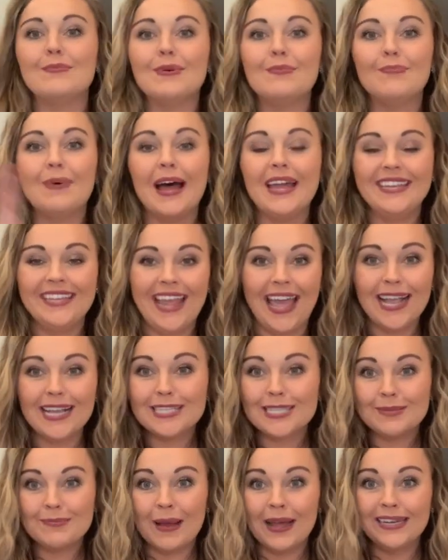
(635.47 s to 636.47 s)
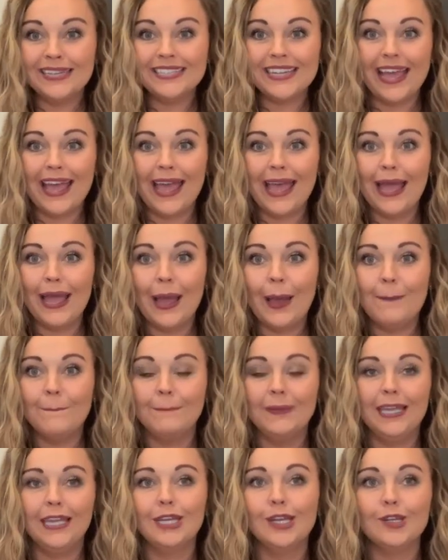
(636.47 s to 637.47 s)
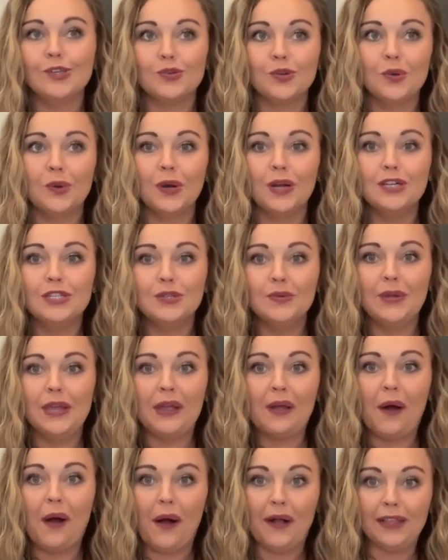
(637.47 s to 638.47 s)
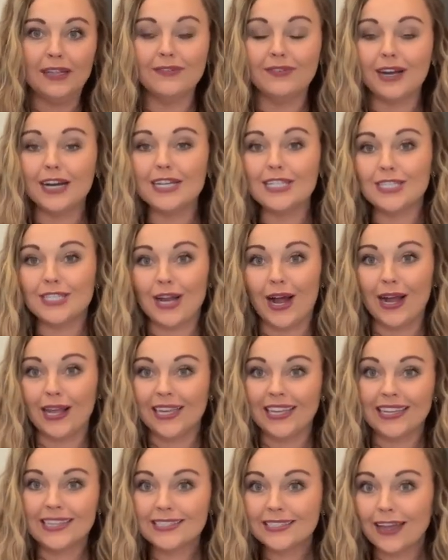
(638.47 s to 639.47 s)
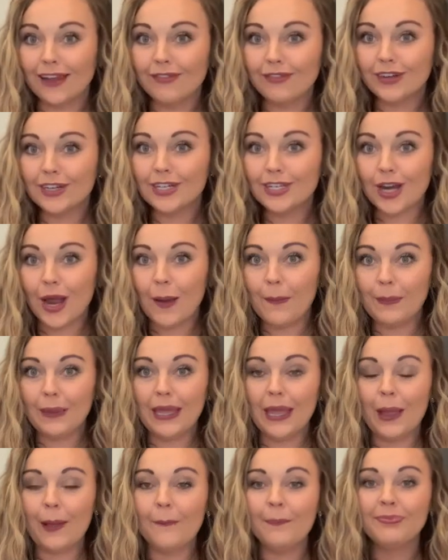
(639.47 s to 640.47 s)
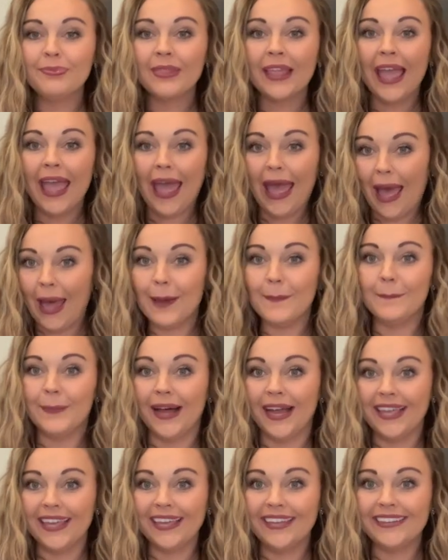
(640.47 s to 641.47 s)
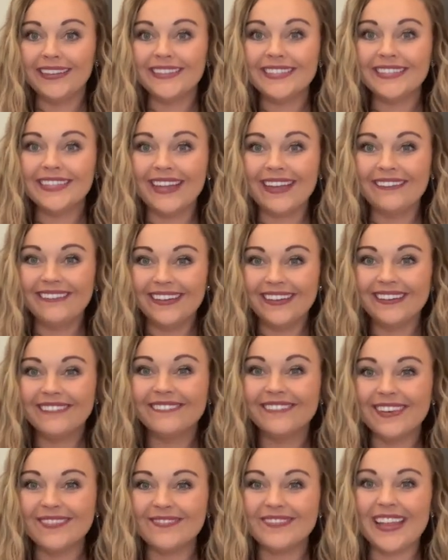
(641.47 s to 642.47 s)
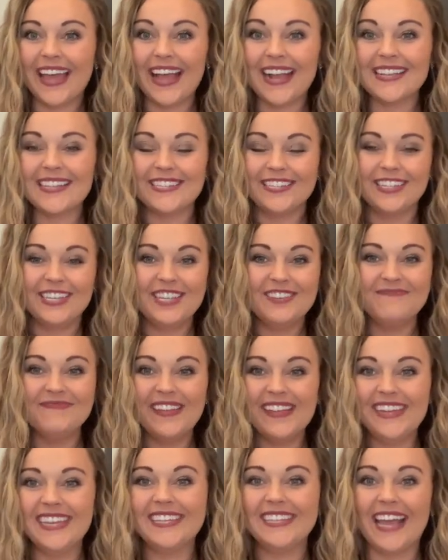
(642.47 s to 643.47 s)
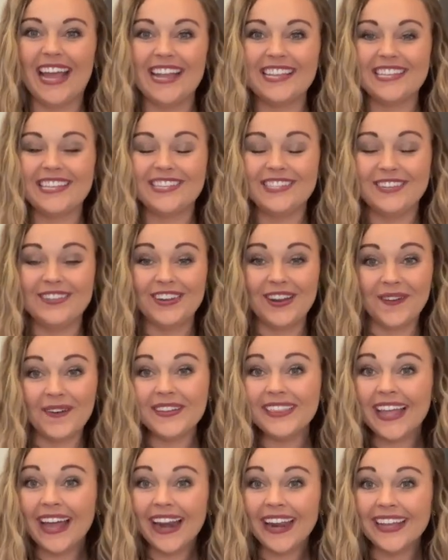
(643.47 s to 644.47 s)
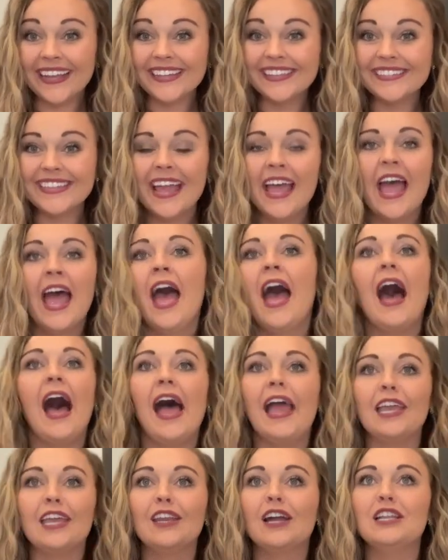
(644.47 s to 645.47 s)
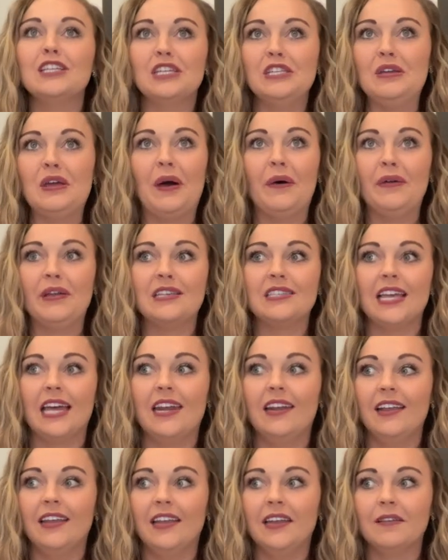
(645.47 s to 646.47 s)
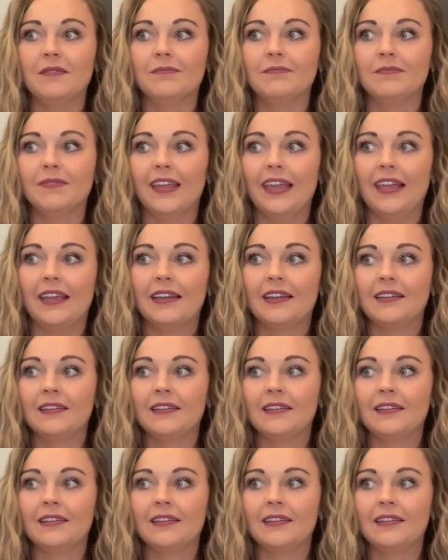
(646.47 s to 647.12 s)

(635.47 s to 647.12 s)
But next Monday, me and Drew are doing all of our stocking stuffer shopping at Buc-ee's. If you're from Texas or you've been to Texas, you know what that is. I cannot tell you how excited I am. Like,